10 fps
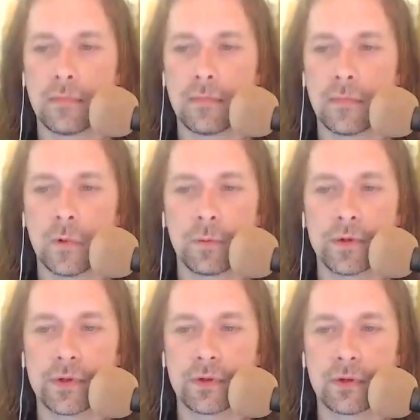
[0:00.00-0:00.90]

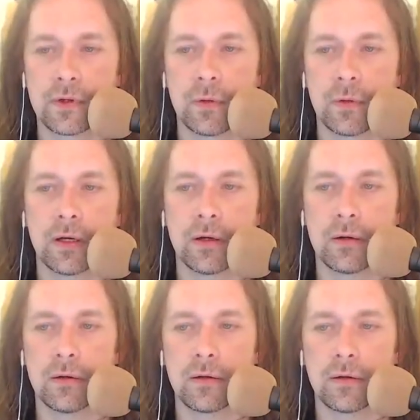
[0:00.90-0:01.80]
whoops, here we
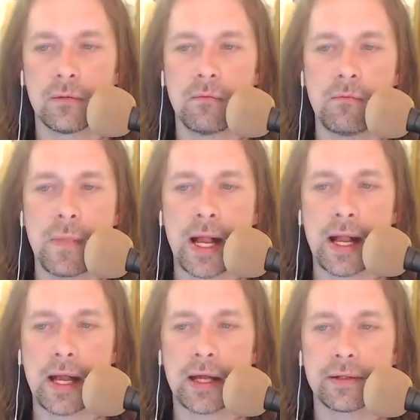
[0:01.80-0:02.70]
go.
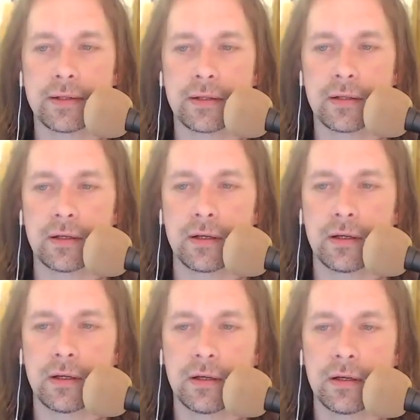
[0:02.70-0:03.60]
Matt
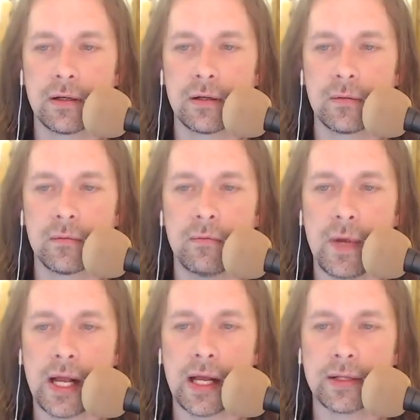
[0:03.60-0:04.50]

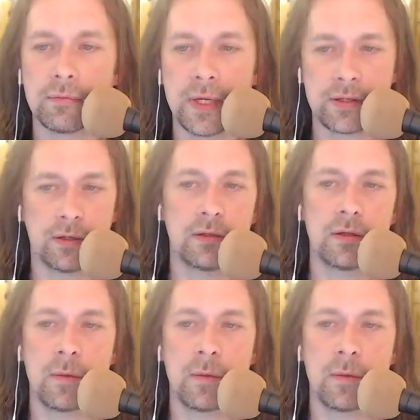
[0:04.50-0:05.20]
Matt Mitchell.